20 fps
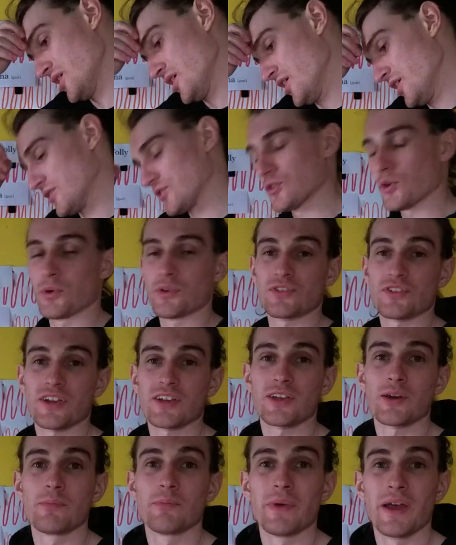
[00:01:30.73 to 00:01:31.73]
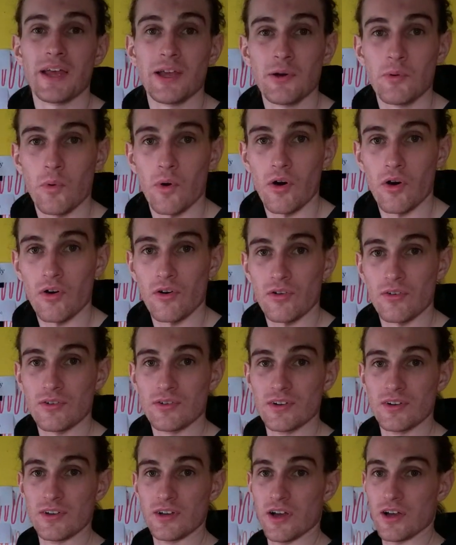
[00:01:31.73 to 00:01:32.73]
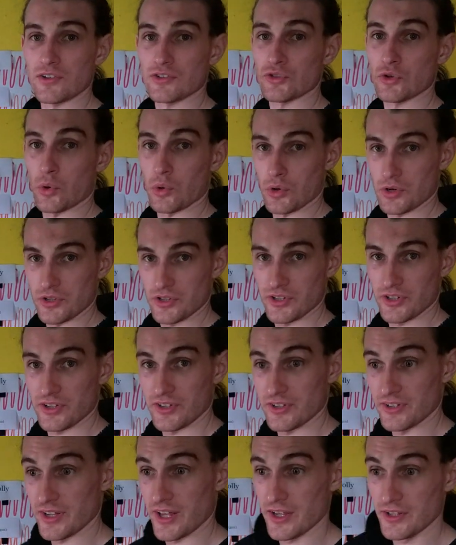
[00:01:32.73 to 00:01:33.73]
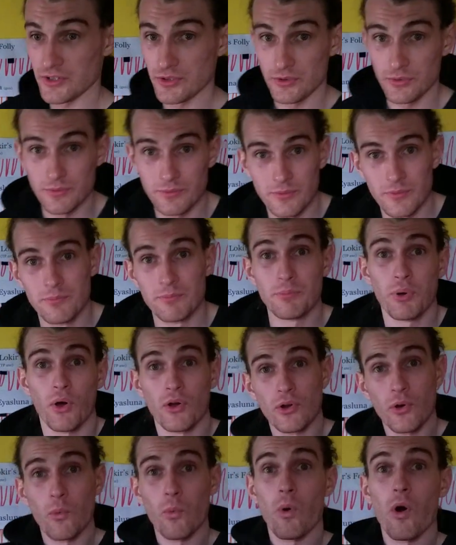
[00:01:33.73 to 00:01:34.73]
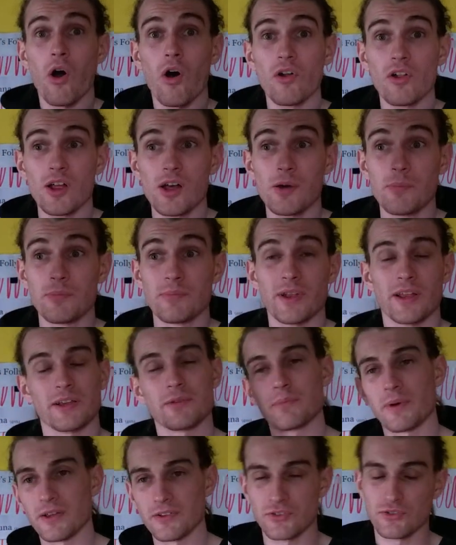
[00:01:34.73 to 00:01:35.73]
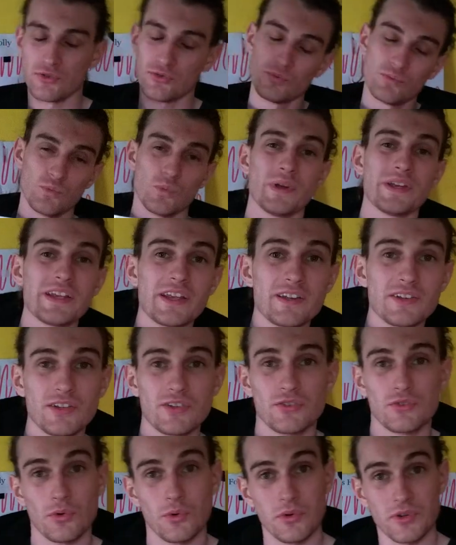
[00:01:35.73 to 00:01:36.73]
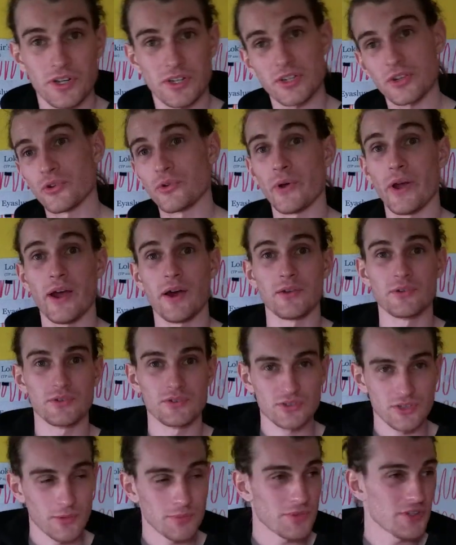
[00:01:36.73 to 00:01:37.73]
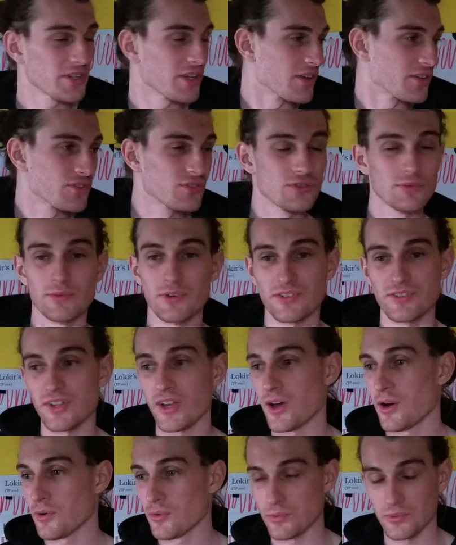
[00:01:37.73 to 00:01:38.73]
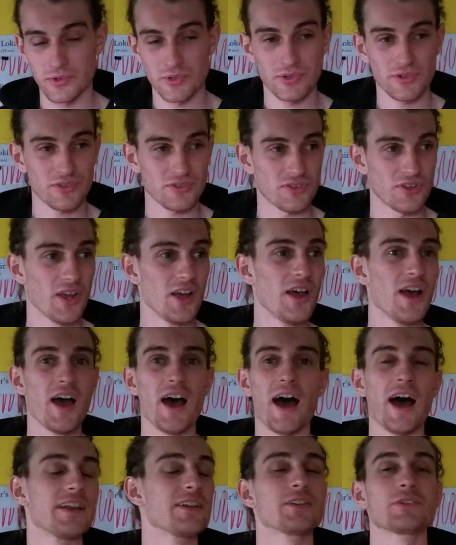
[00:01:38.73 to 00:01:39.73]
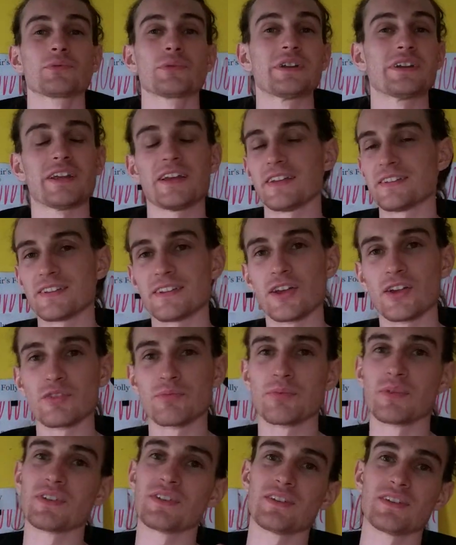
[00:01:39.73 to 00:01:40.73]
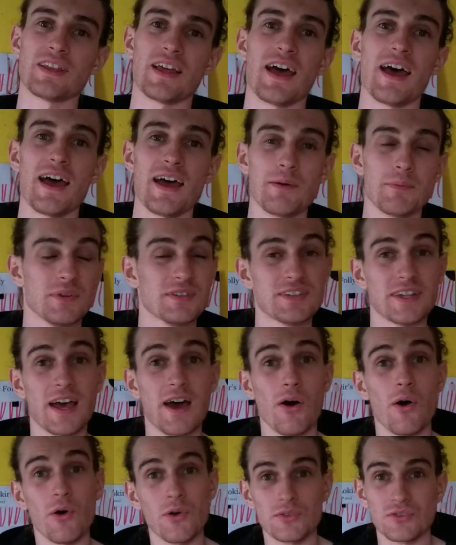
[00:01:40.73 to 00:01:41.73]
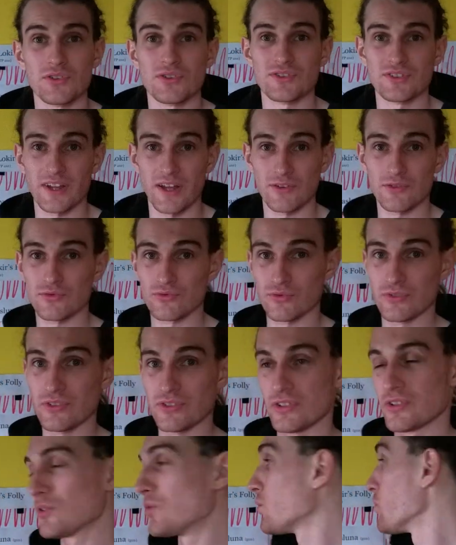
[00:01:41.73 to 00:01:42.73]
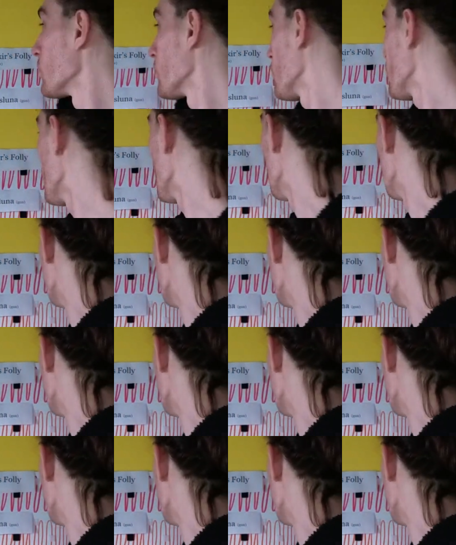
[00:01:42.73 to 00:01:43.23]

so it's like a Maywall sword that you put a wall up like by swinging the sword at the ground or something. I assume that's how it works. I didn't read anything else but that also sounds really cool.